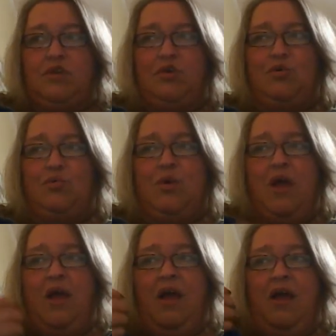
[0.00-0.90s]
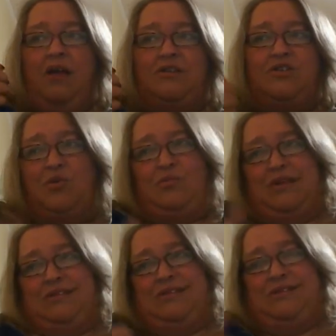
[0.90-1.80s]
who don't
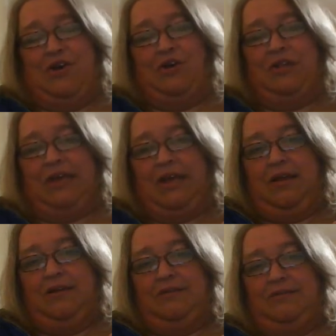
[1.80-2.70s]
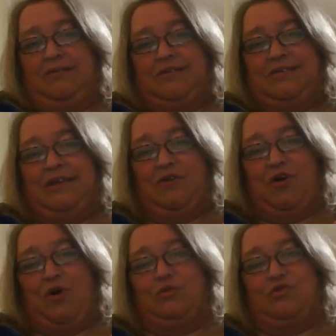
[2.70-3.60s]
necessarily see
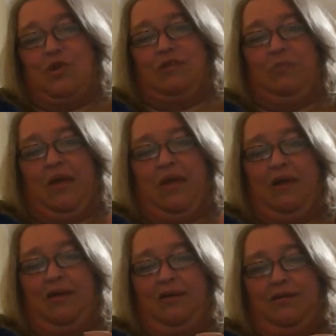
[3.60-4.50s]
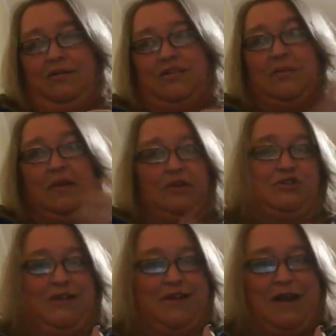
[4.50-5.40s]
their own strength being
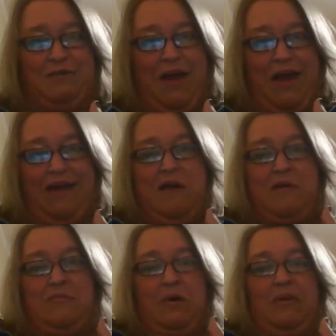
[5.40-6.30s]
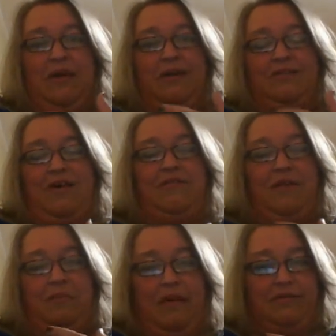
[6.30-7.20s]
diminished in any way by being in a
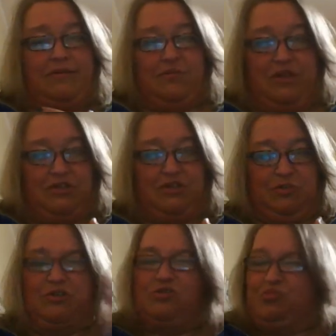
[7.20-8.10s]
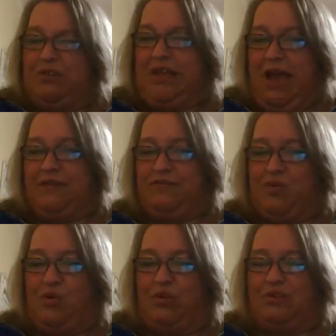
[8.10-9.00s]
loving, balanced relationship, which is really kind of
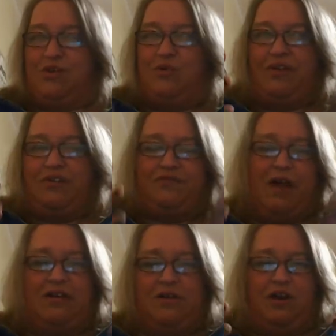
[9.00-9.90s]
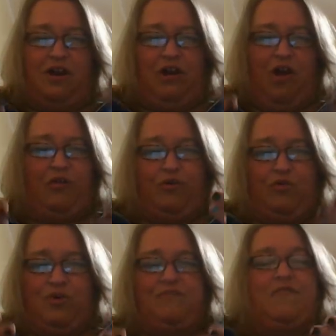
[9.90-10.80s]
cool. It's a cool thing to find in an author
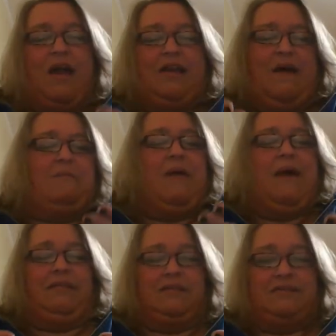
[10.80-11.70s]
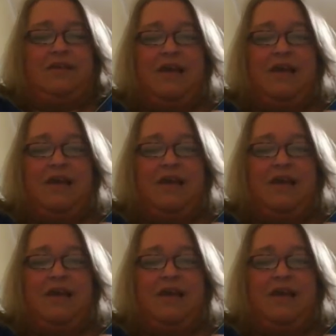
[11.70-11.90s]
who can find that balance